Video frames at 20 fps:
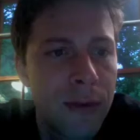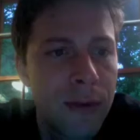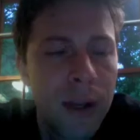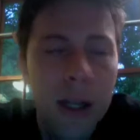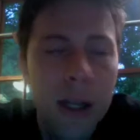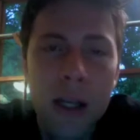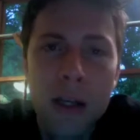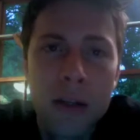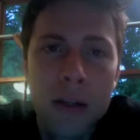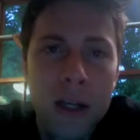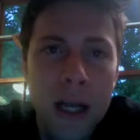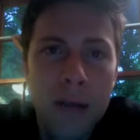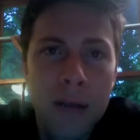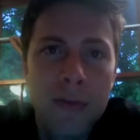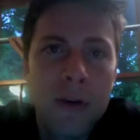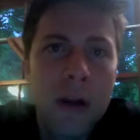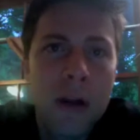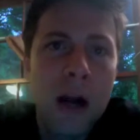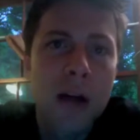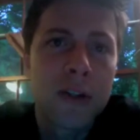You've got to have your
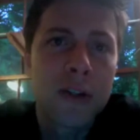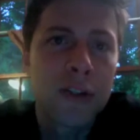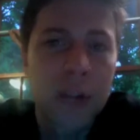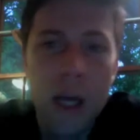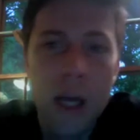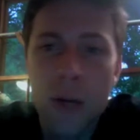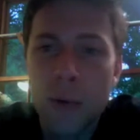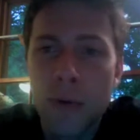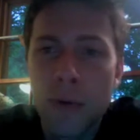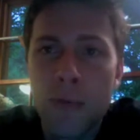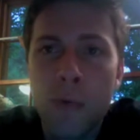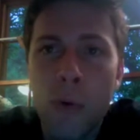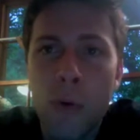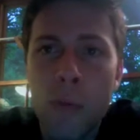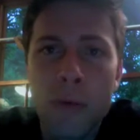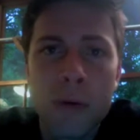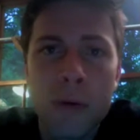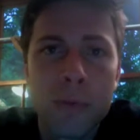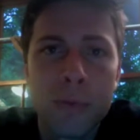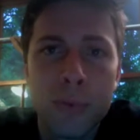college shadowing form
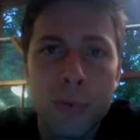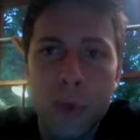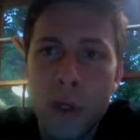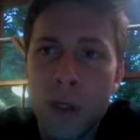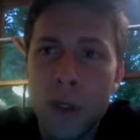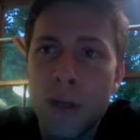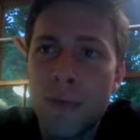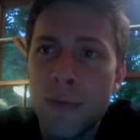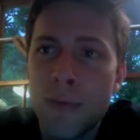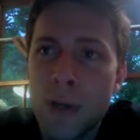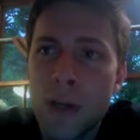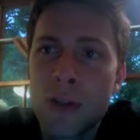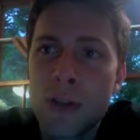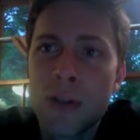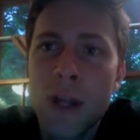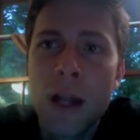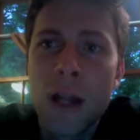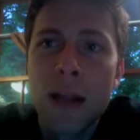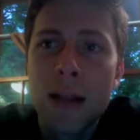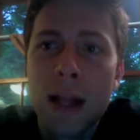completely finished.
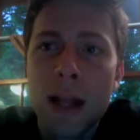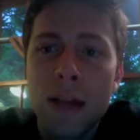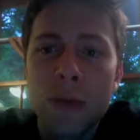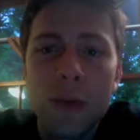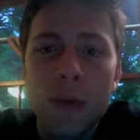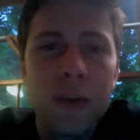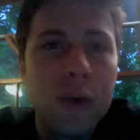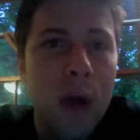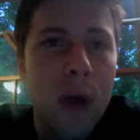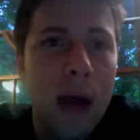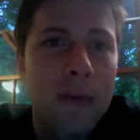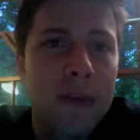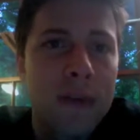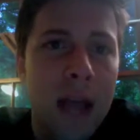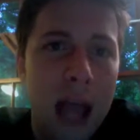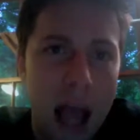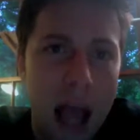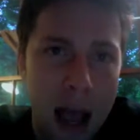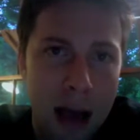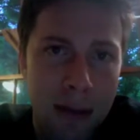That's what you have to
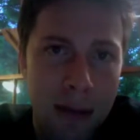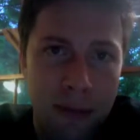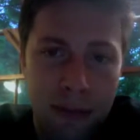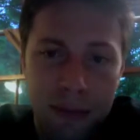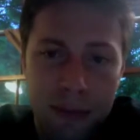have.